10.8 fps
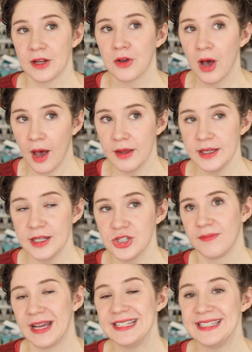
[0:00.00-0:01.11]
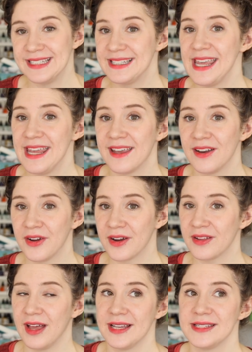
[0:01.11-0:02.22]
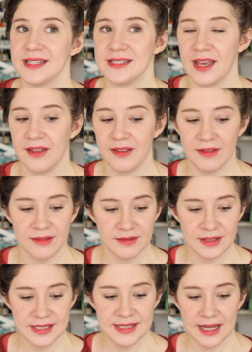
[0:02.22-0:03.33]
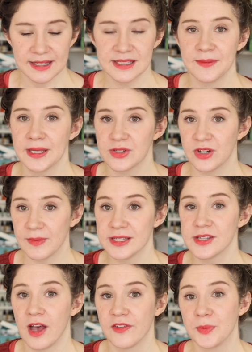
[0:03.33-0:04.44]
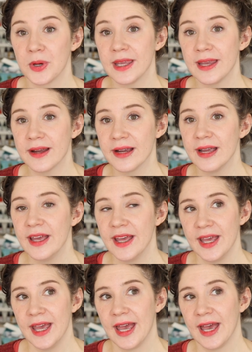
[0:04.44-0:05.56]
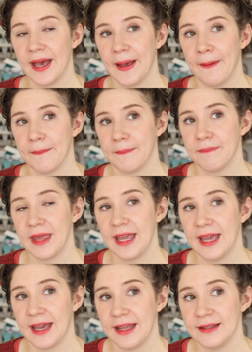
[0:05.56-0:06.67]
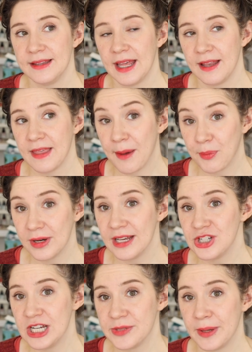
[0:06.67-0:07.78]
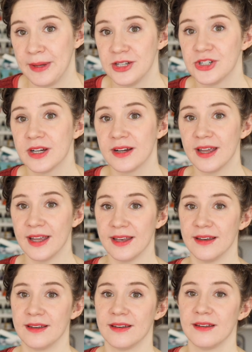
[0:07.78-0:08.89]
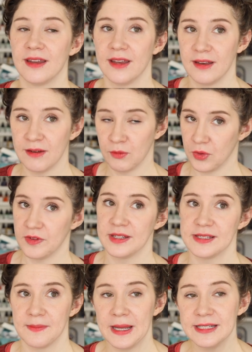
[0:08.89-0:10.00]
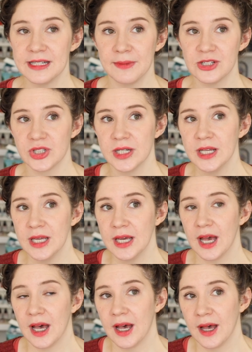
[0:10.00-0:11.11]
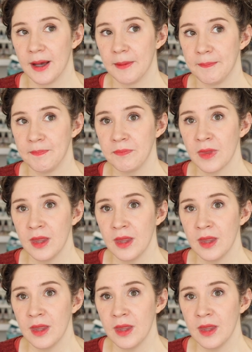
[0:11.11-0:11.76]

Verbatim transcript: in college, I didn't take an art class until the second semester of my sophomore year. Um, and then at that point, I changed my major and, and enrolled as a painting major. Um,